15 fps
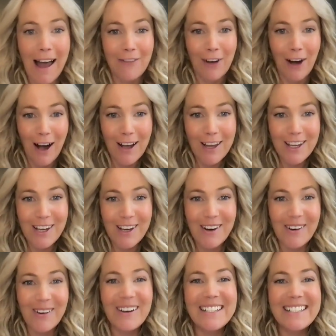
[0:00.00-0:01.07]
I've got
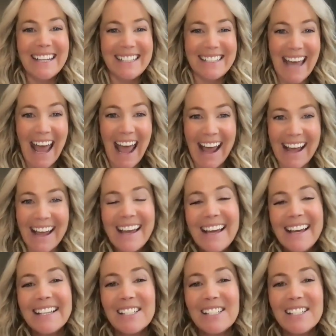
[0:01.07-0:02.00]
you today.